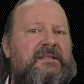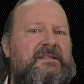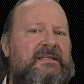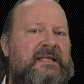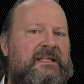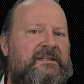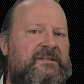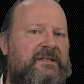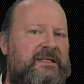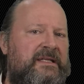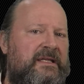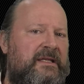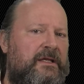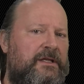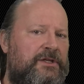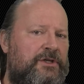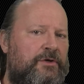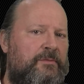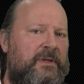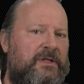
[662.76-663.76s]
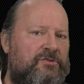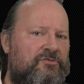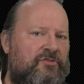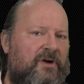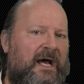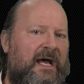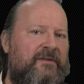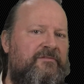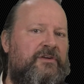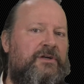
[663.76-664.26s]
that the human
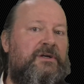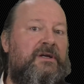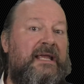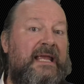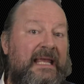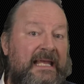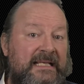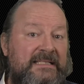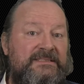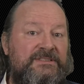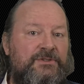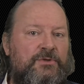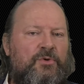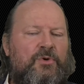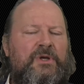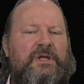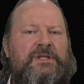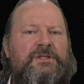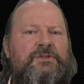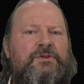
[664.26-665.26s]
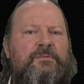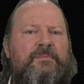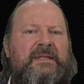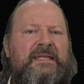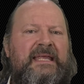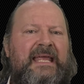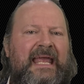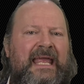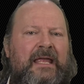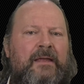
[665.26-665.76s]
driver is going to
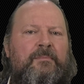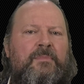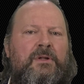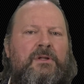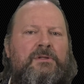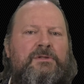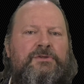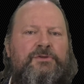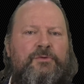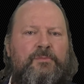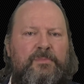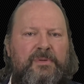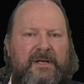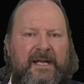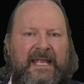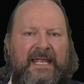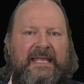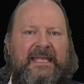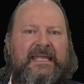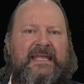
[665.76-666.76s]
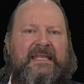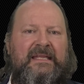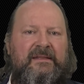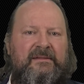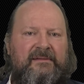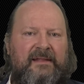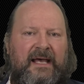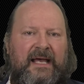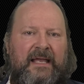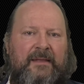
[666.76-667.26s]
be able to brake in
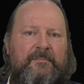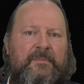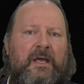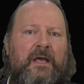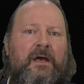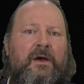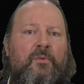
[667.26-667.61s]
time